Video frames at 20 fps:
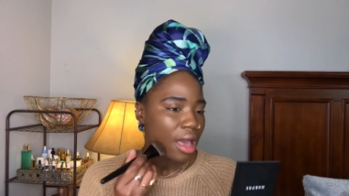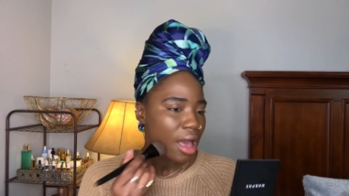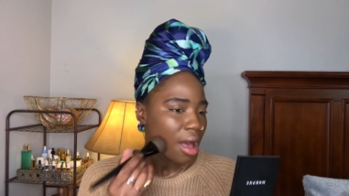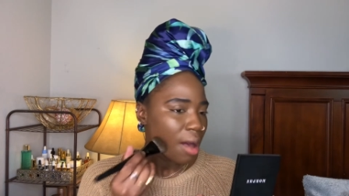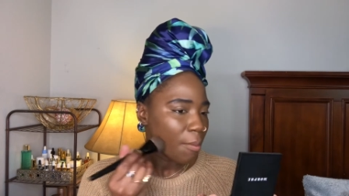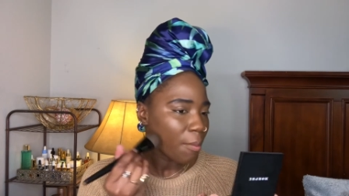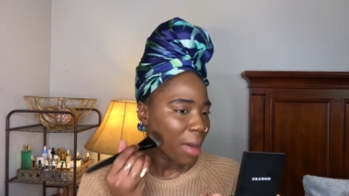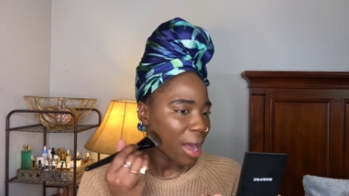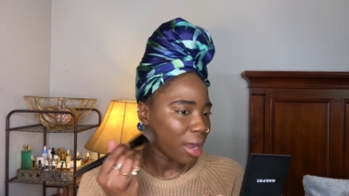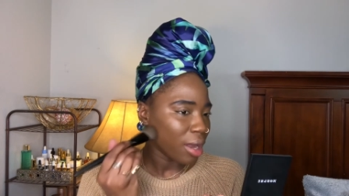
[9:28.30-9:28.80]

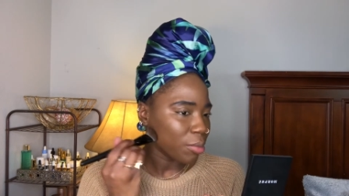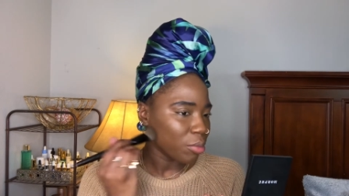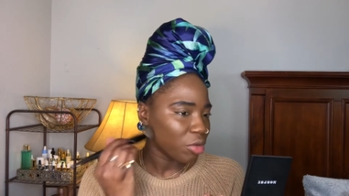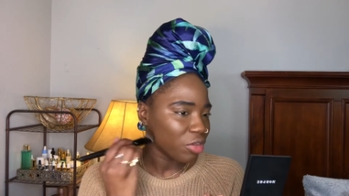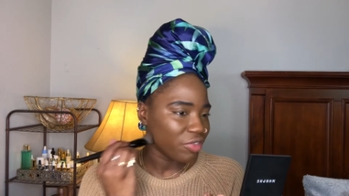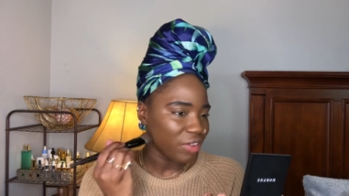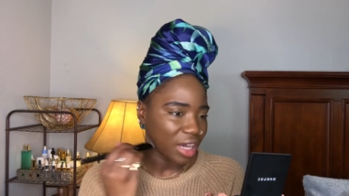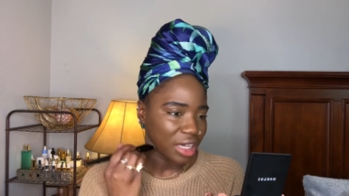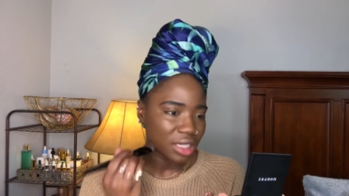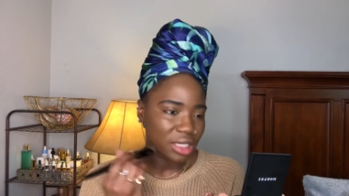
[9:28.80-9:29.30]
my
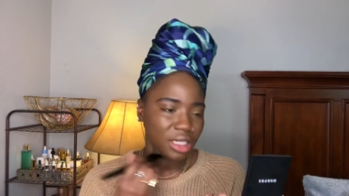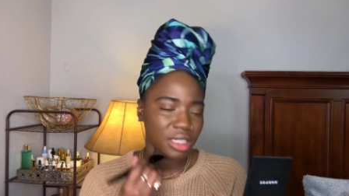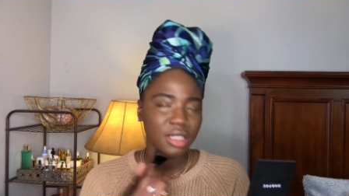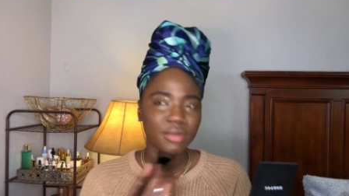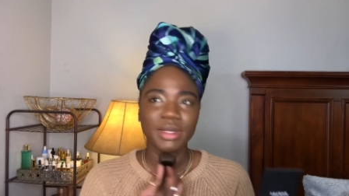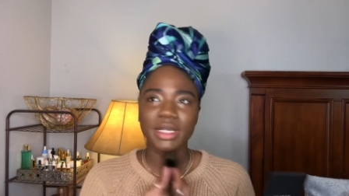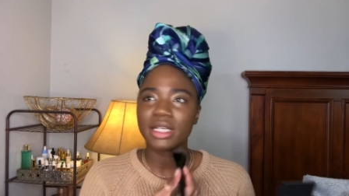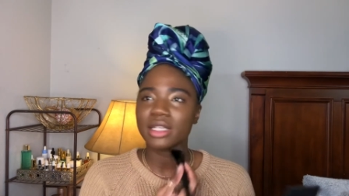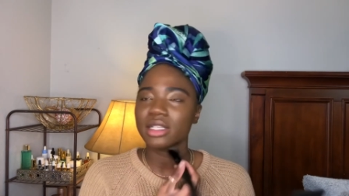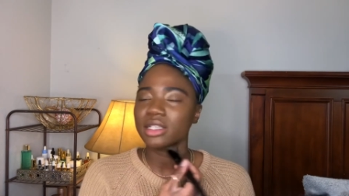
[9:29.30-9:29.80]
imperfections,
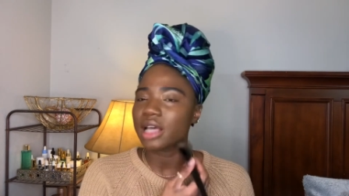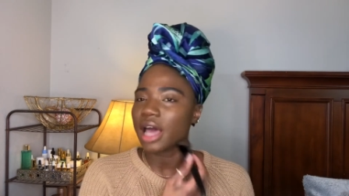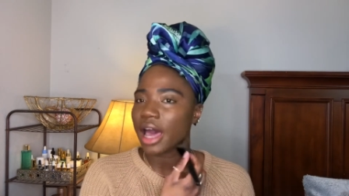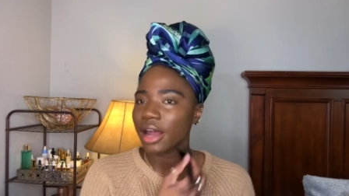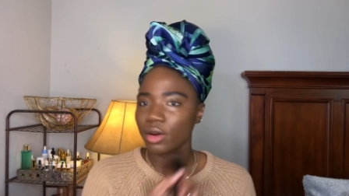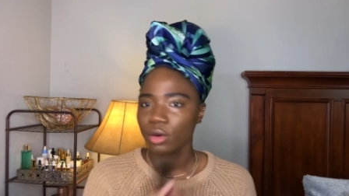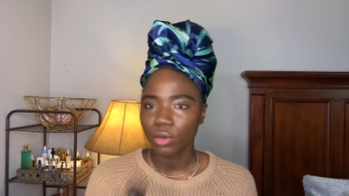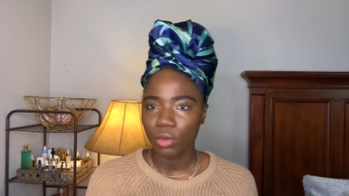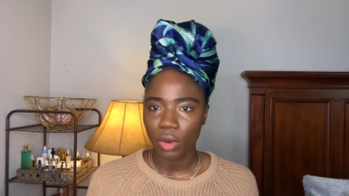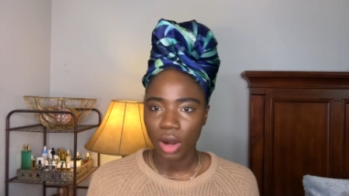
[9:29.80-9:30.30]
because I
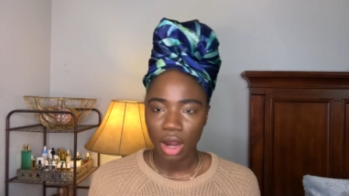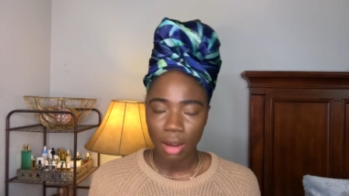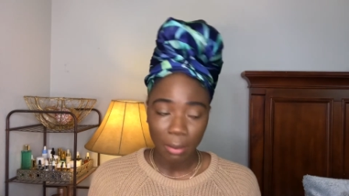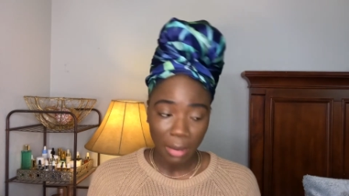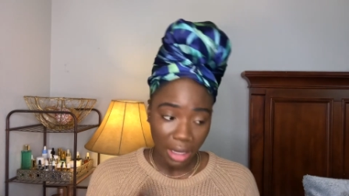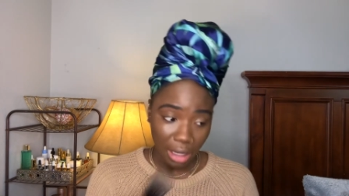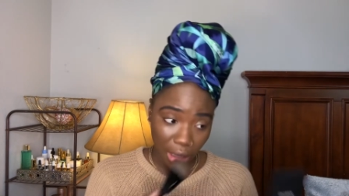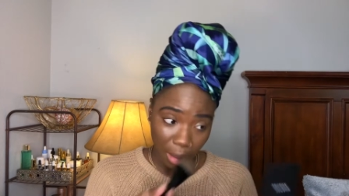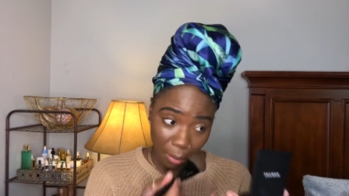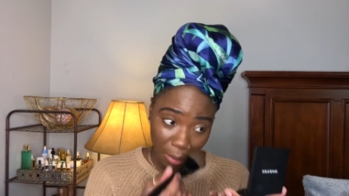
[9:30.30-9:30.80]
don't wear
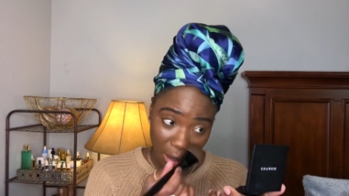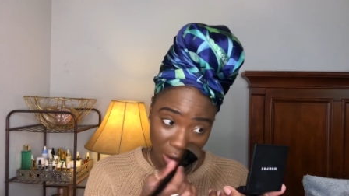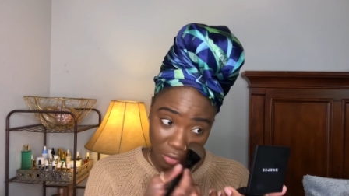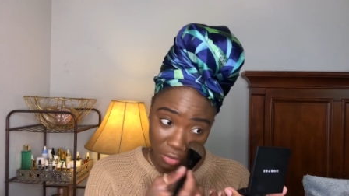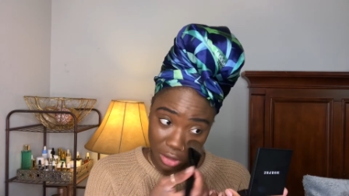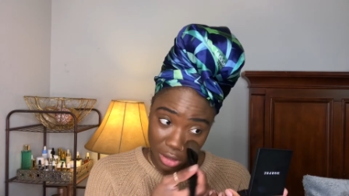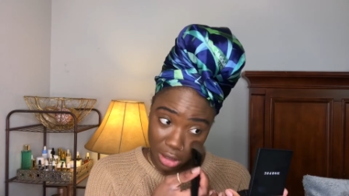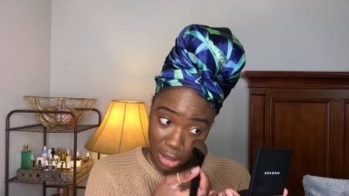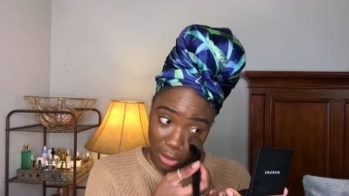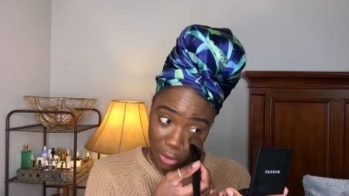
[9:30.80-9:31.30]
makeup every
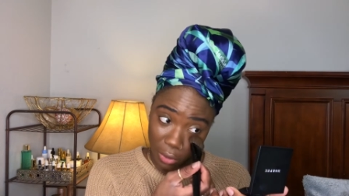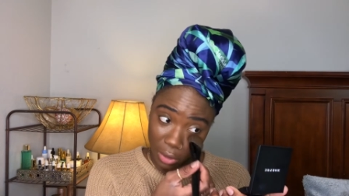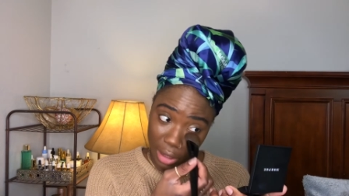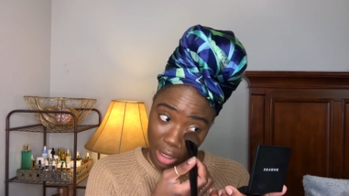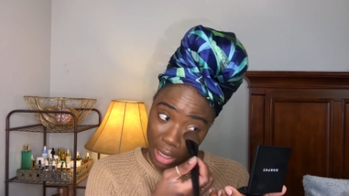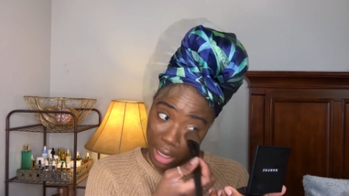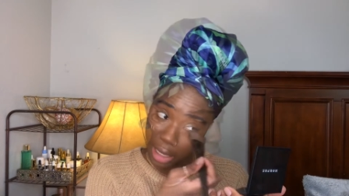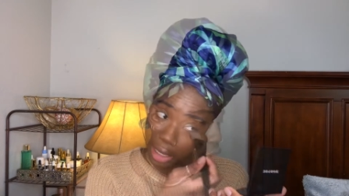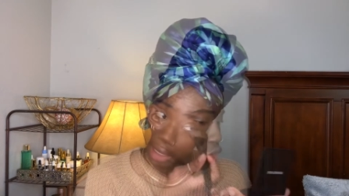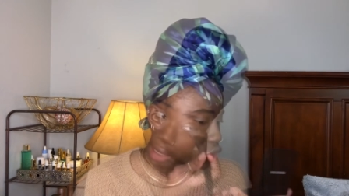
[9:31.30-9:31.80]
single
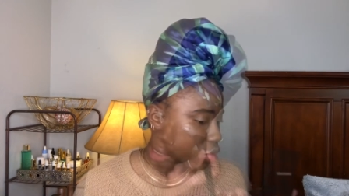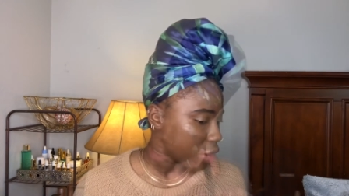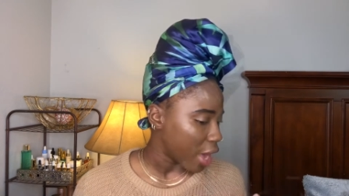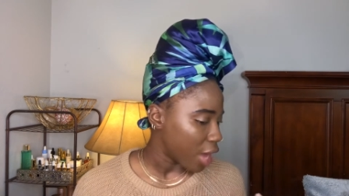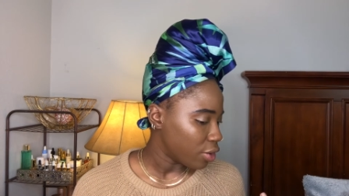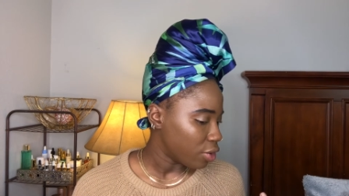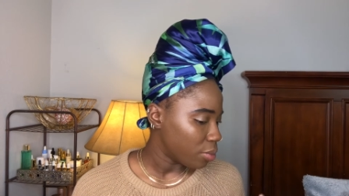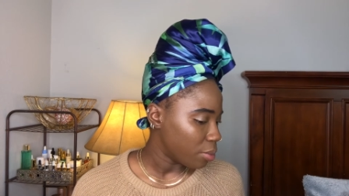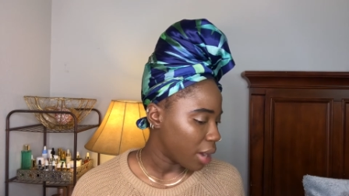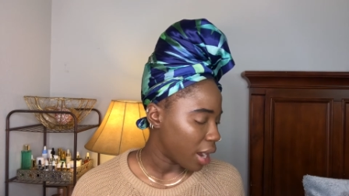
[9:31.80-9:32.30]
day, so I
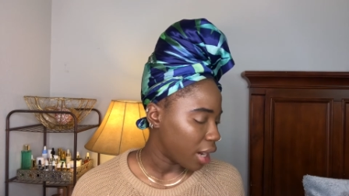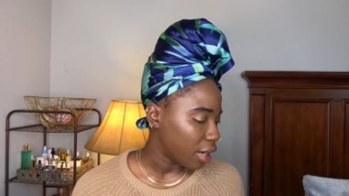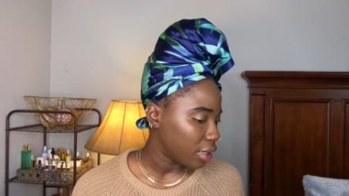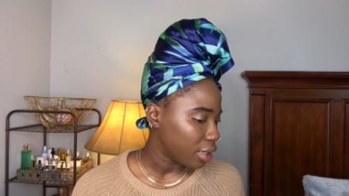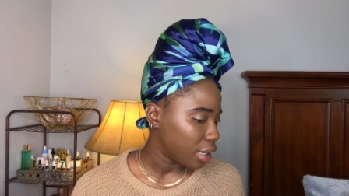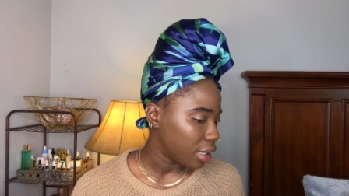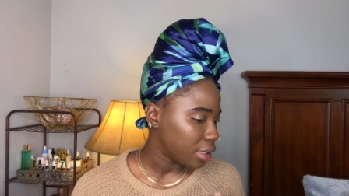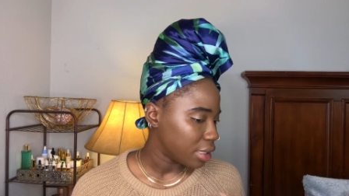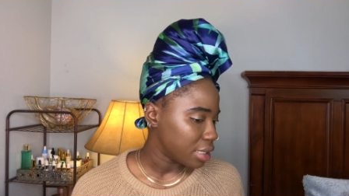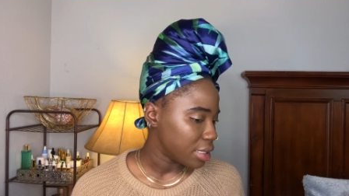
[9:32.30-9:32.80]
don't mind
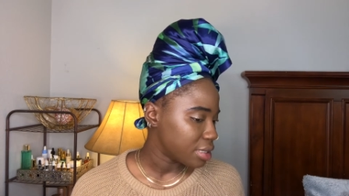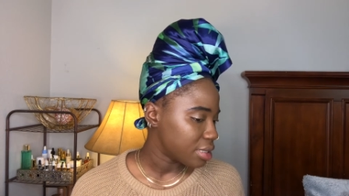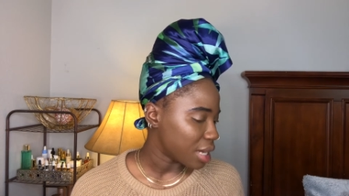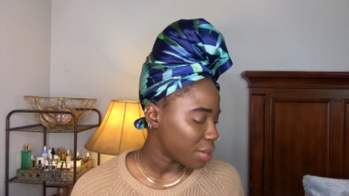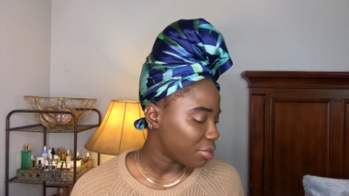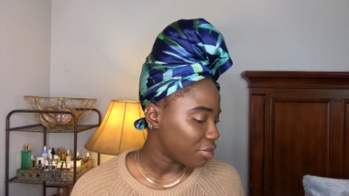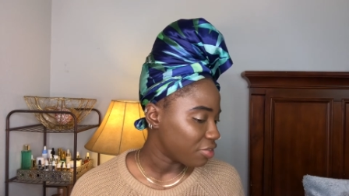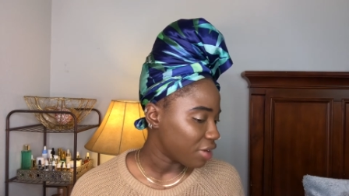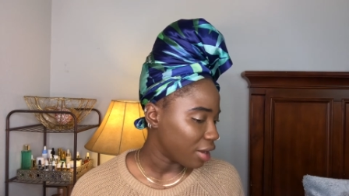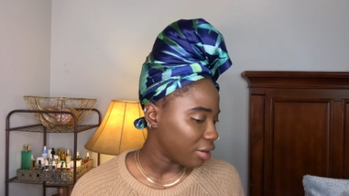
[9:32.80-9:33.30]
these type
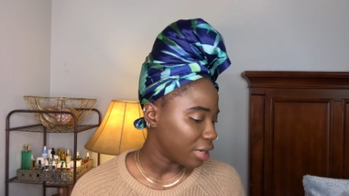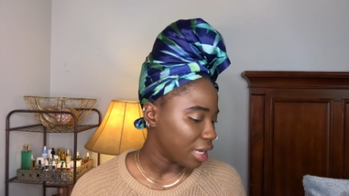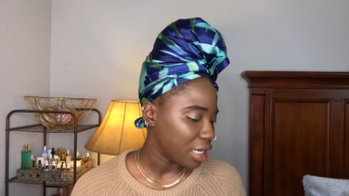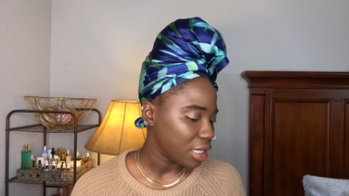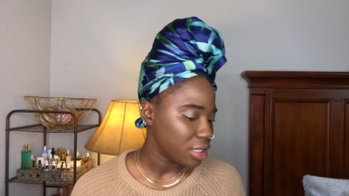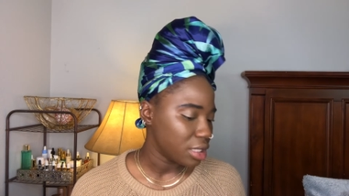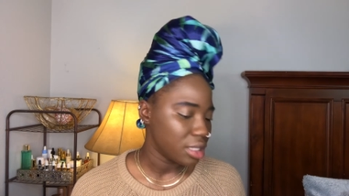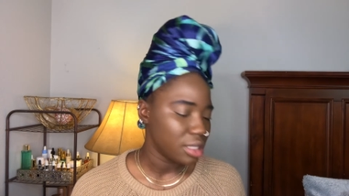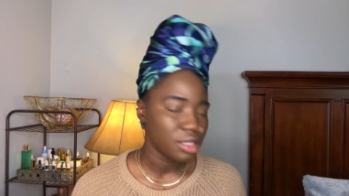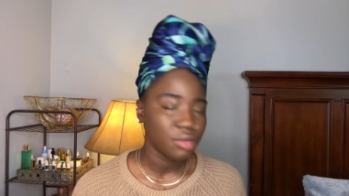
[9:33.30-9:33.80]
of
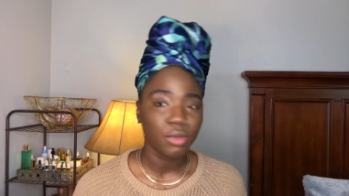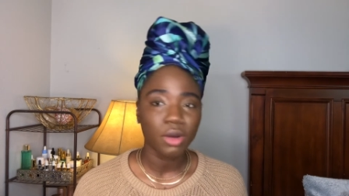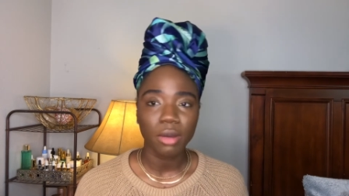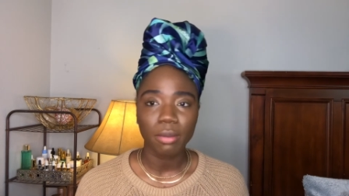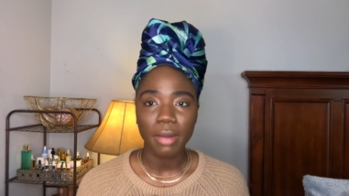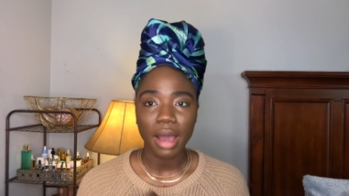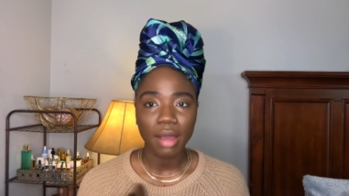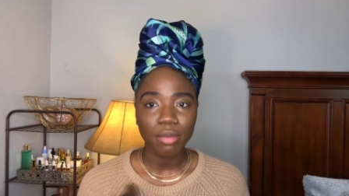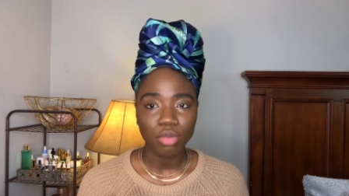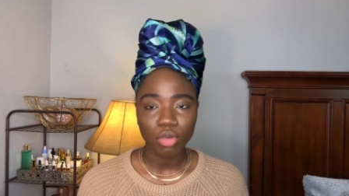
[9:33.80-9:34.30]
foundations. But
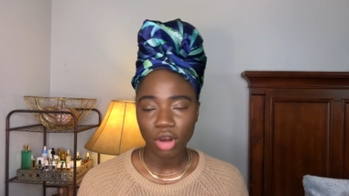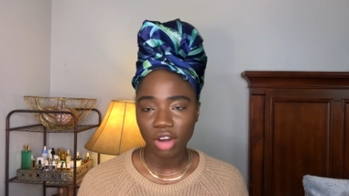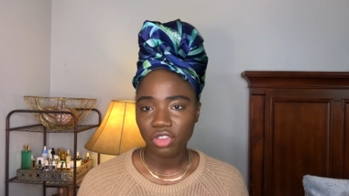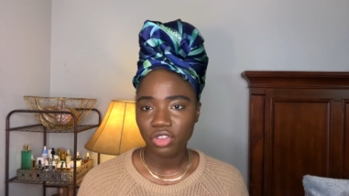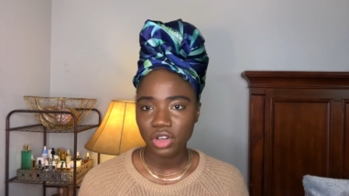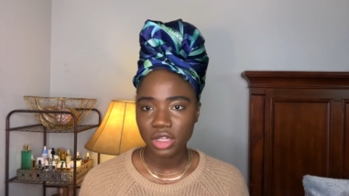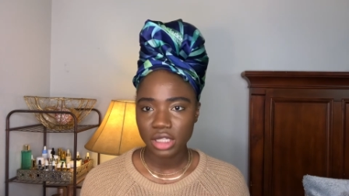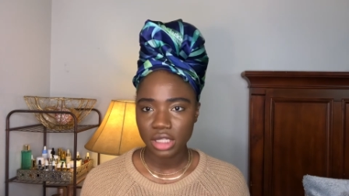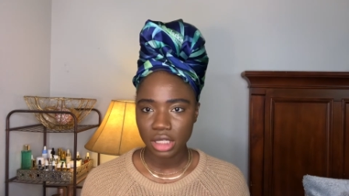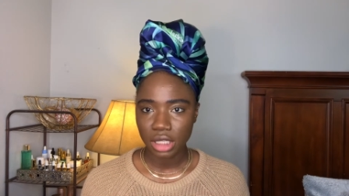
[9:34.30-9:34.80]
my
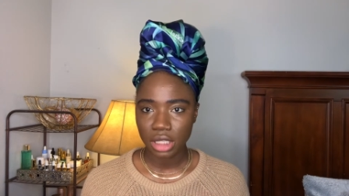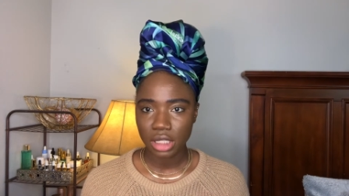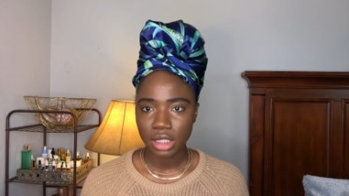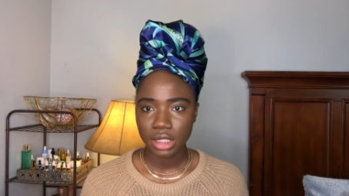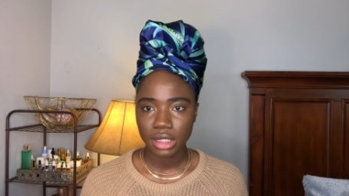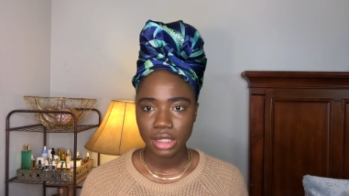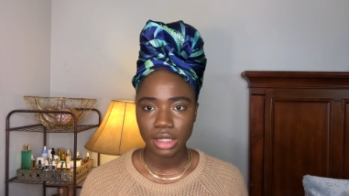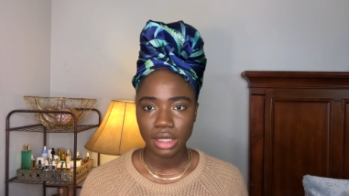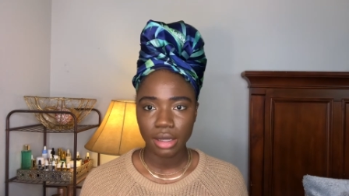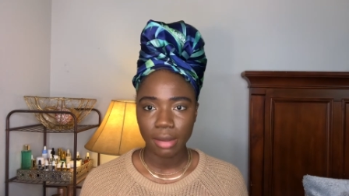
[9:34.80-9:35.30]
preference is
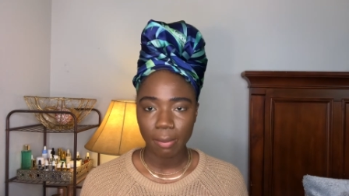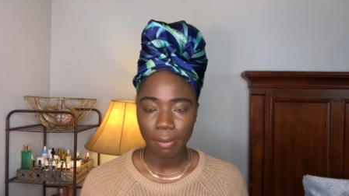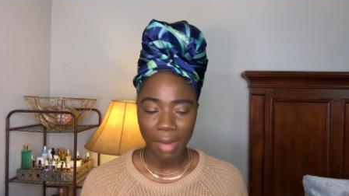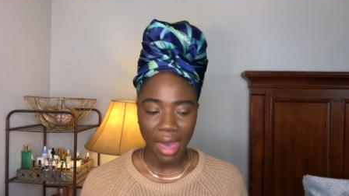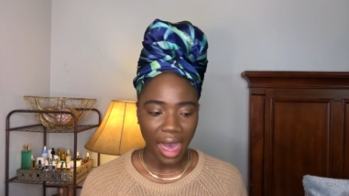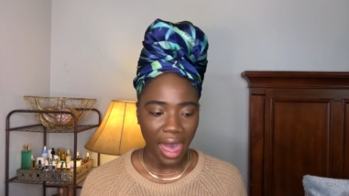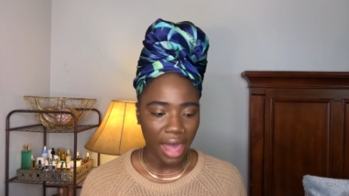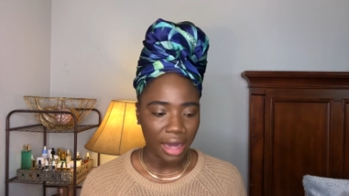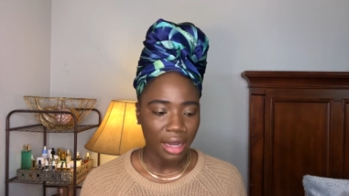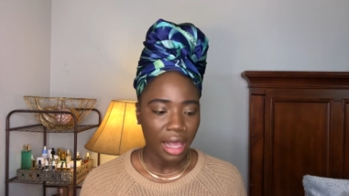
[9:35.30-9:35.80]
to look
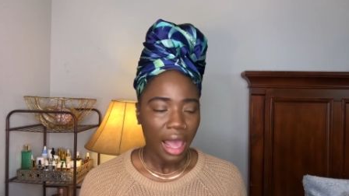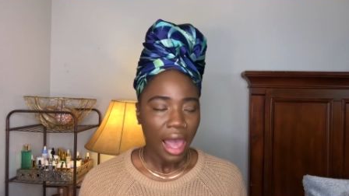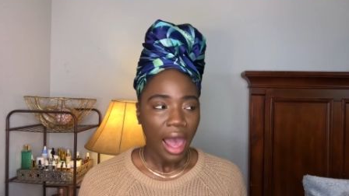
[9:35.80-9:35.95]
matte.